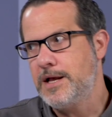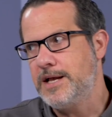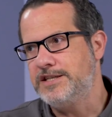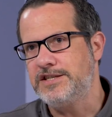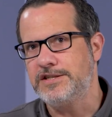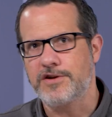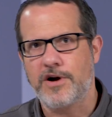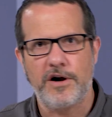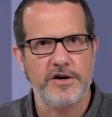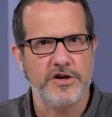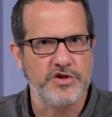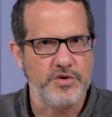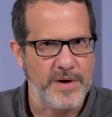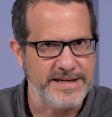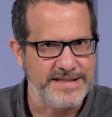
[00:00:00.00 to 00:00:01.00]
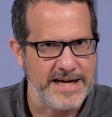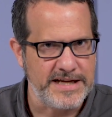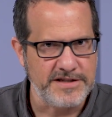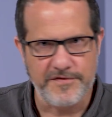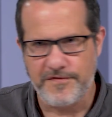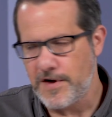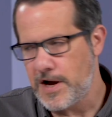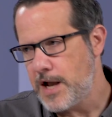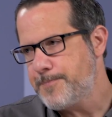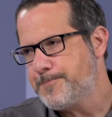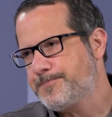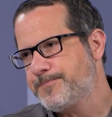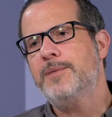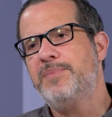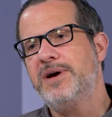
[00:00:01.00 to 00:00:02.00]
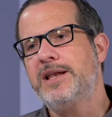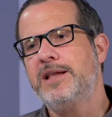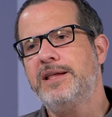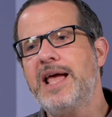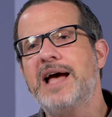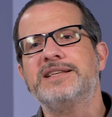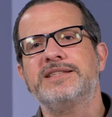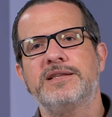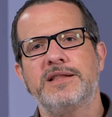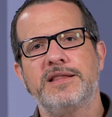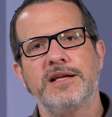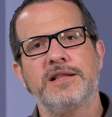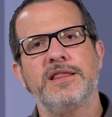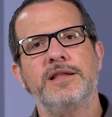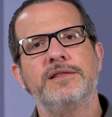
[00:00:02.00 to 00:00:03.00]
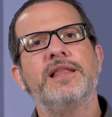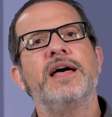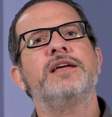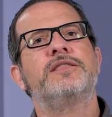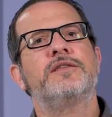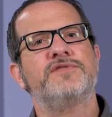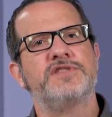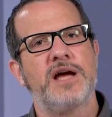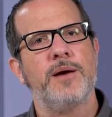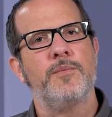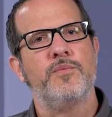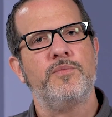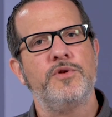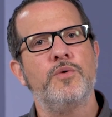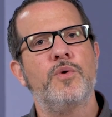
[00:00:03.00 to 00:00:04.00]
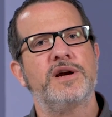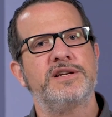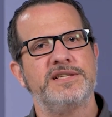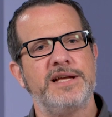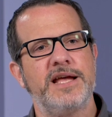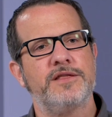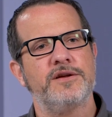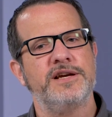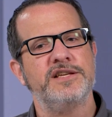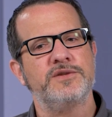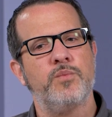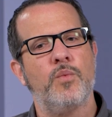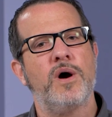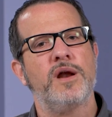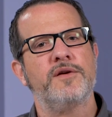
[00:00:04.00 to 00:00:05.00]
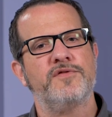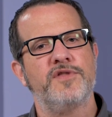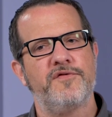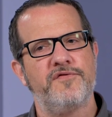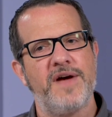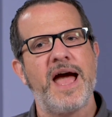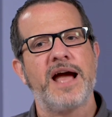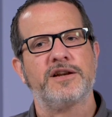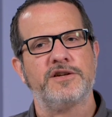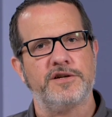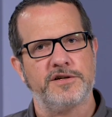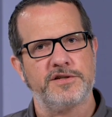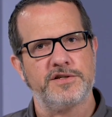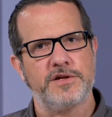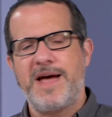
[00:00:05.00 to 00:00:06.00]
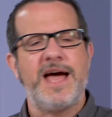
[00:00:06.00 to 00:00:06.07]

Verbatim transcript: It's just harder to identify but yes, the, the length of time you are together is one of the factors.